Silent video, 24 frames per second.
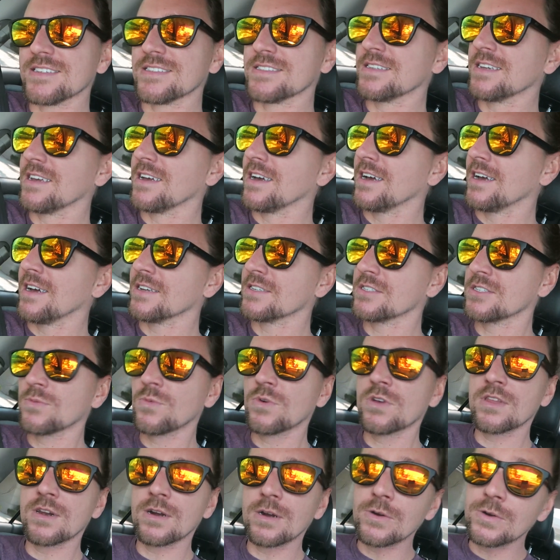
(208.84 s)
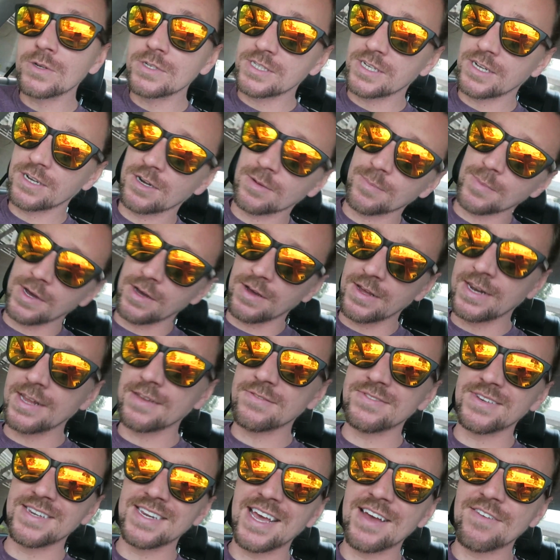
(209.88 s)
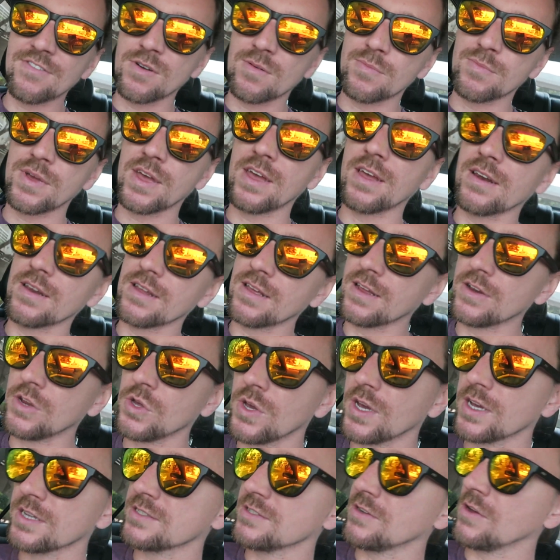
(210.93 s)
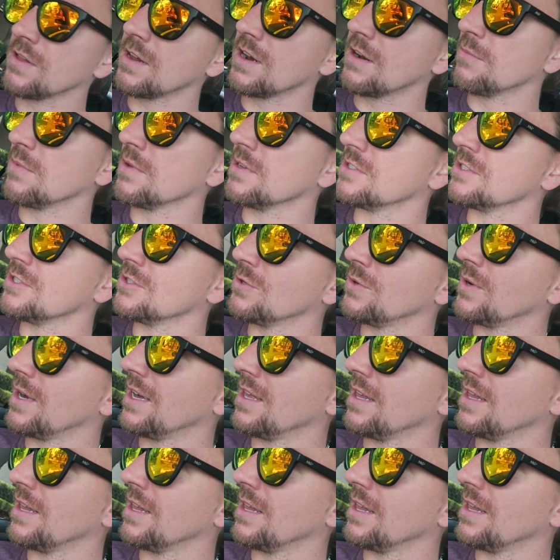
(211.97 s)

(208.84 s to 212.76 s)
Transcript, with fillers: is uh, somewhere that I always hear about and I've never been. And you guys know that I've been to